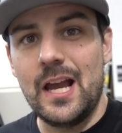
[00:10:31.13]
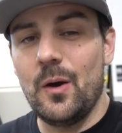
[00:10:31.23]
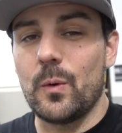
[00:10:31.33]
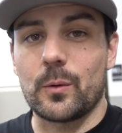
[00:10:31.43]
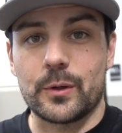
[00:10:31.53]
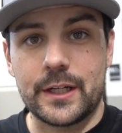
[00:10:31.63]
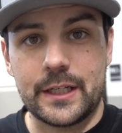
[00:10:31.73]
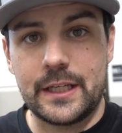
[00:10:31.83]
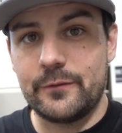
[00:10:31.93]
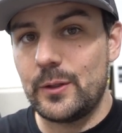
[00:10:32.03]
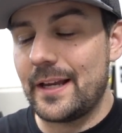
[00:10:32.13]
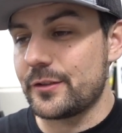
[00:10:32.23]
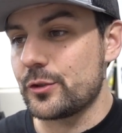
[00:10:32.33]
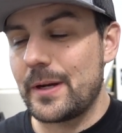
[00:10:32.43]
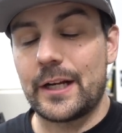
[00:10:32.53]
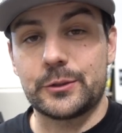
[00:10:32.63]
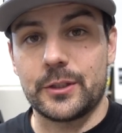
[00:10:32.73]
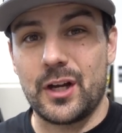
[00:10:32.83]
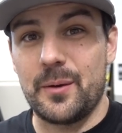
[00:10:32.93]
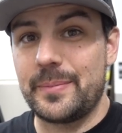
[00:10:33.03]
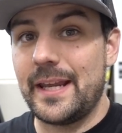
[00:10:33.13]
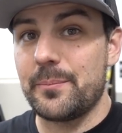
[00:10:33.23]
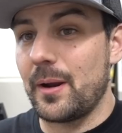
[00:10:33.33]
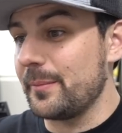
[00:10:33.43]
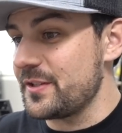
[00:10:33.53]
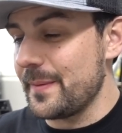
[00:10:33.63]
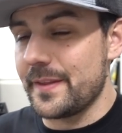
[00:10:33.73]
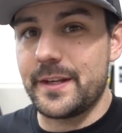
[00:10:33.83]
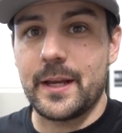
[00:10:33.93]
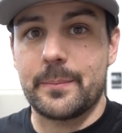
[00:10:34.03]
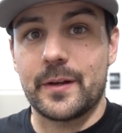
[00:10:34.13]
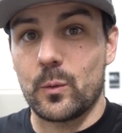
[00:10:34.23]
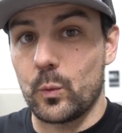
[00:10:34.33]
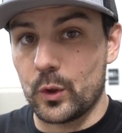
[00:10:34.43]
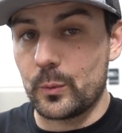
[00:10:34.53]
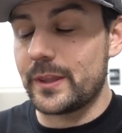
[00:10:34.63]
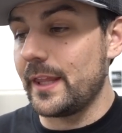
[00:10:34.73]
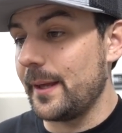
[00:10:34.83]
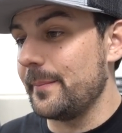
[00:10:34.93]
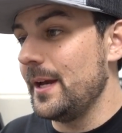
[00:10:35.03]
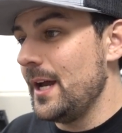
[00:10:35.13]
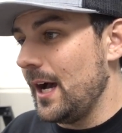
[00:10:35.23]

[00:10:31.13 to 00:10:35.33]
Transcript: where we're gonna give you guys a drag truck update, probably spend the day up there, work with them.